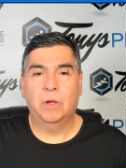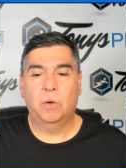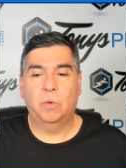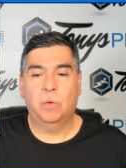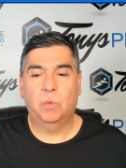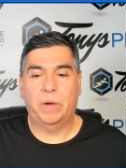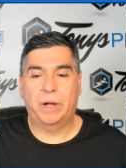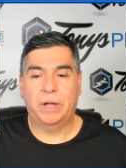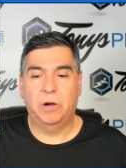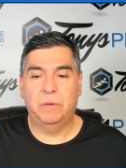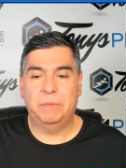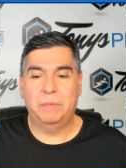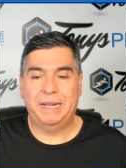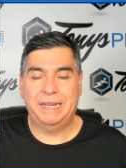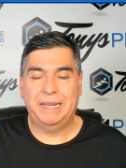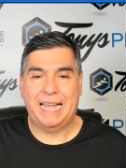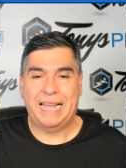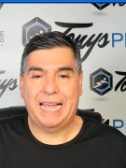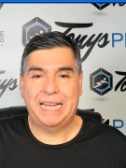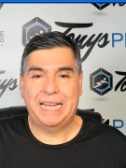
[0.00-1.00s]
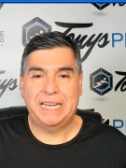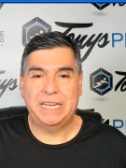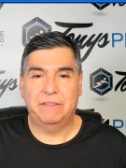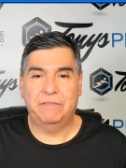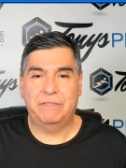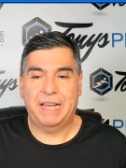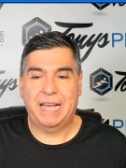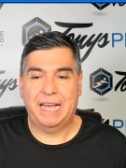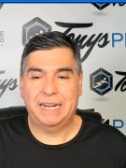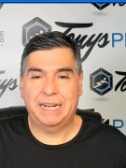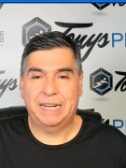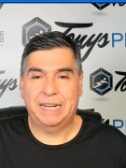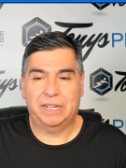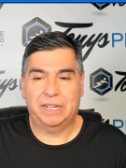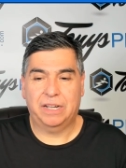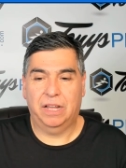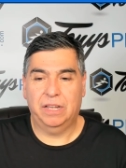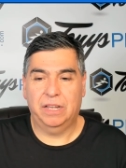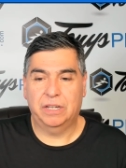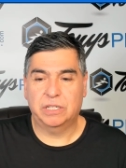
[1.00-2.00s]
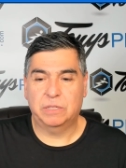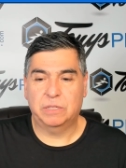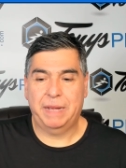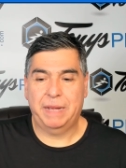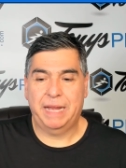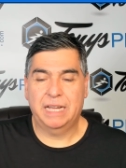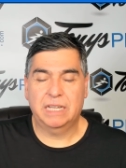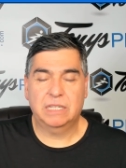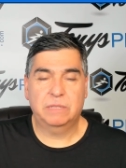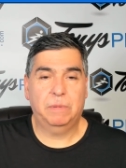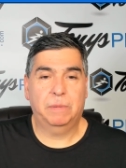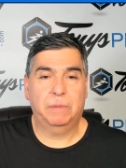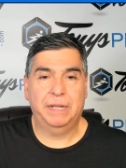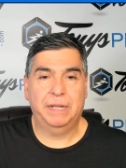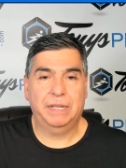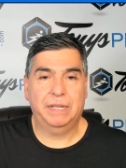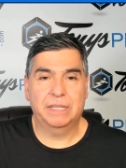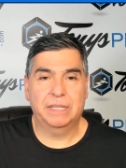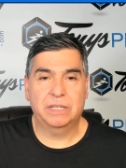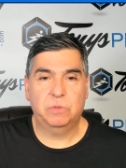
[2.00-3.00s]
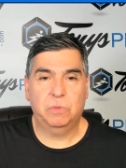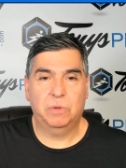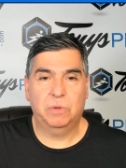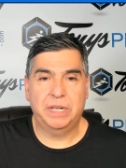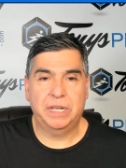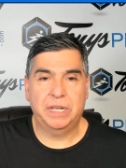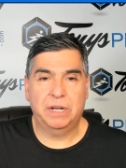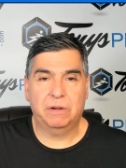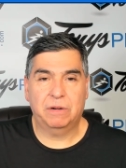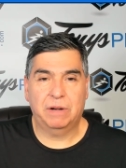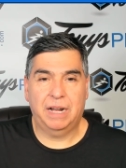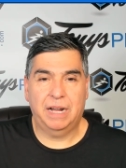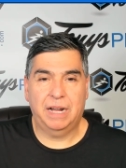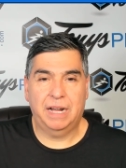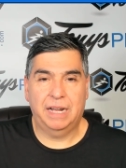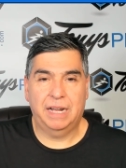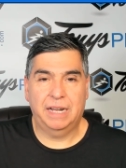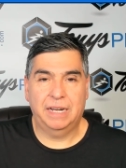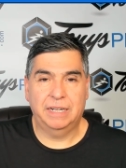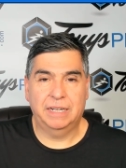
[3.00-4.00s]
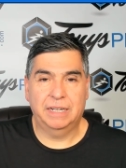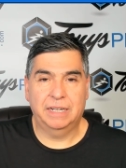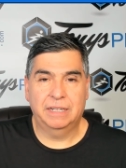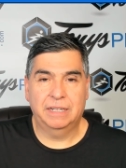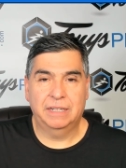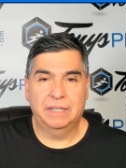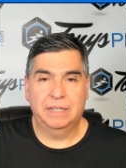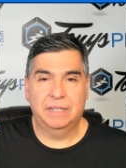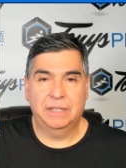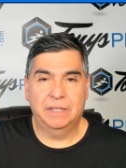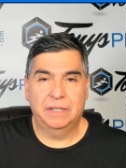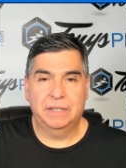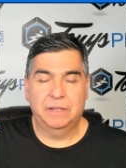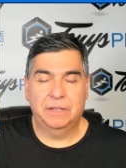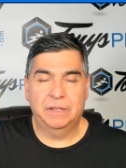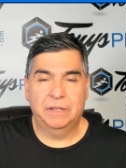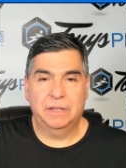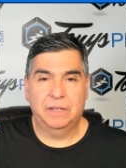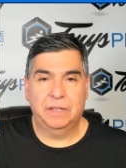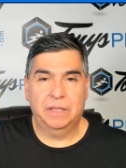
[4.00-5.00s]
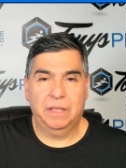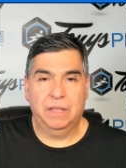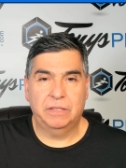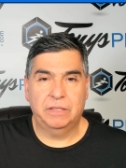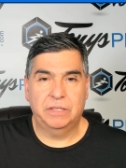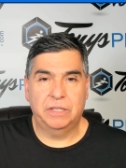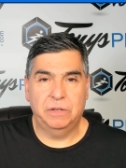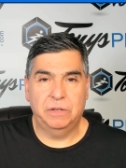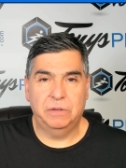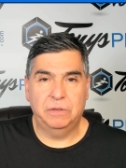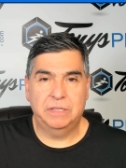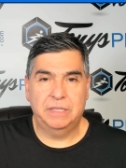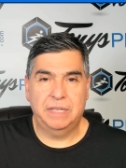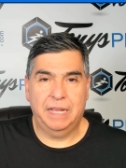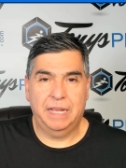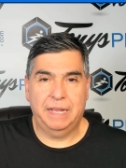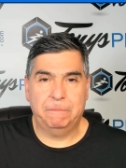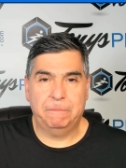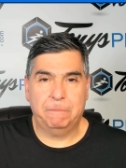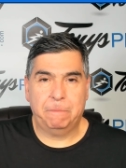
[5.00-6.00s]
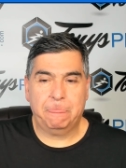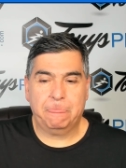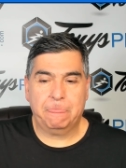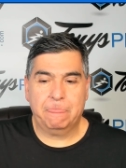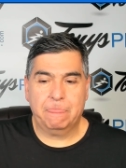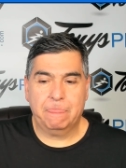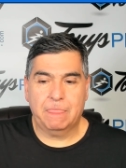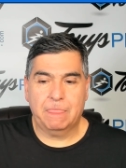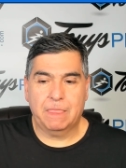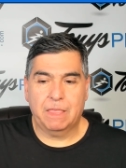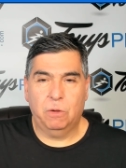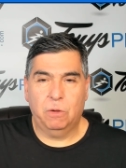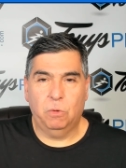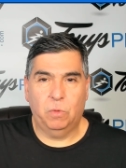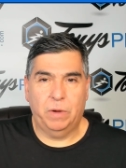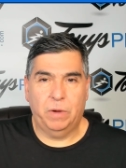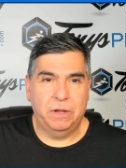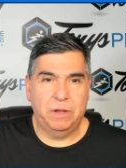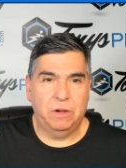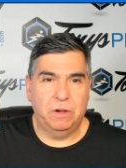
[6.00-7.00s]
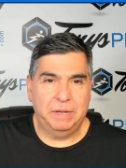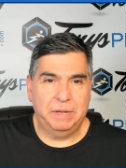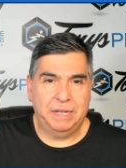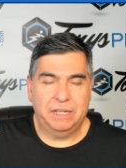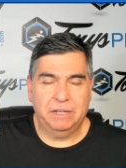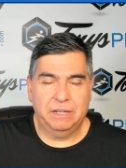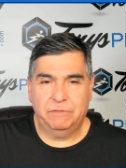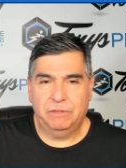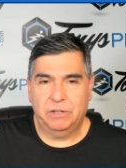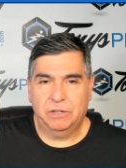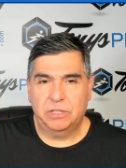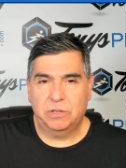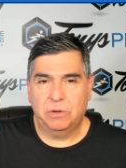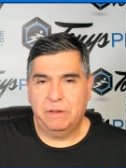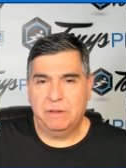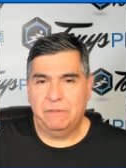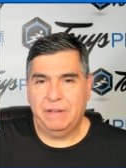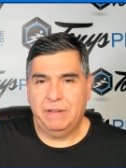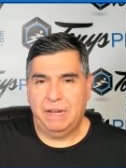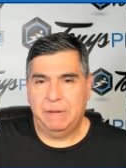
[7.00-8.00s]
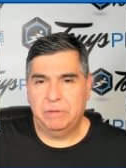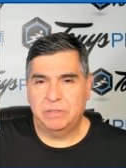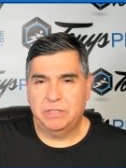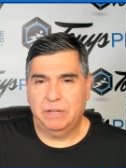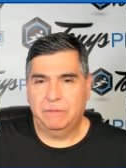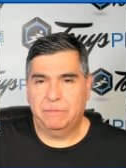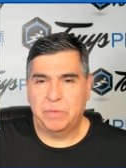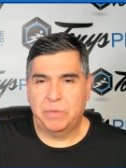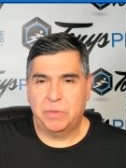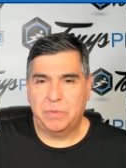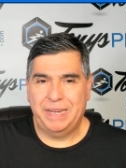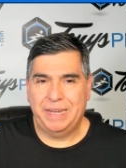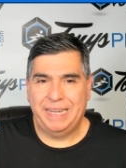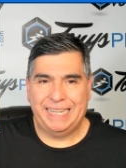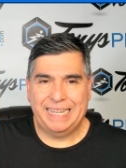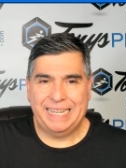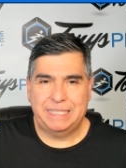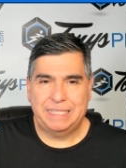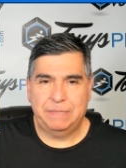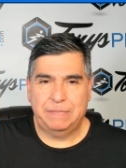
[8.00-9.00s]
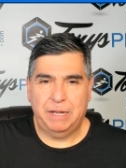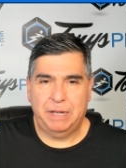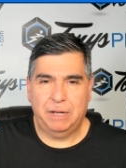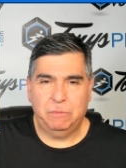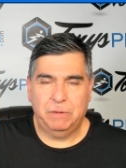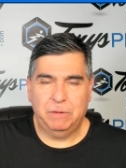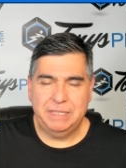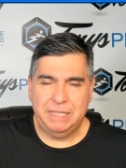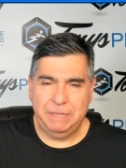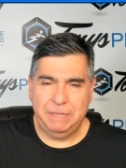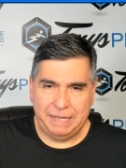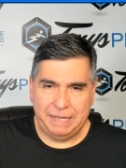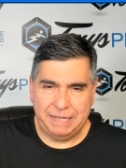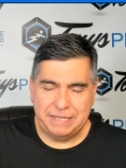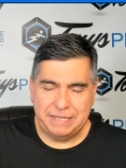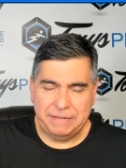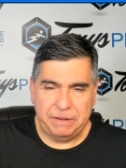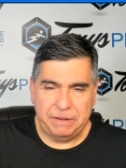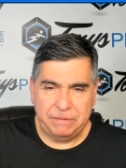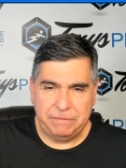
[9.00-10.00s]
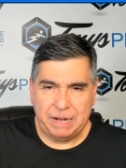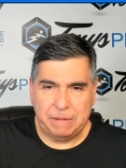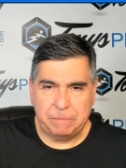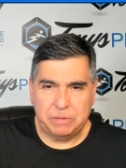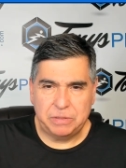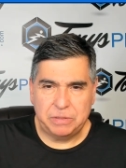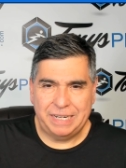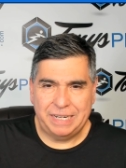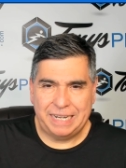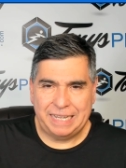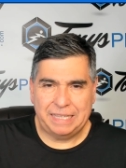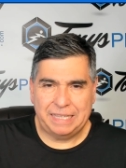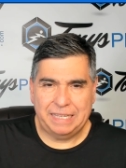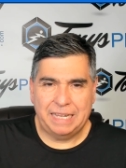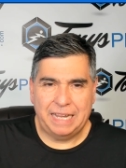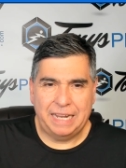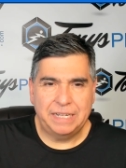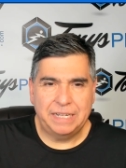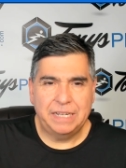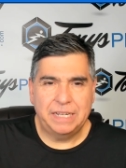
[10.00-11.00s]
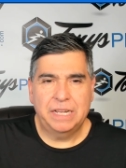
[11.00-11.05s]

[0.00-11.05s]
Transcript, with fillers: Wyoming and Nevada college basketball pick. This one here on Tuesday. Wyoming converts 35% from three against the Mountain West. They make 75% at the line.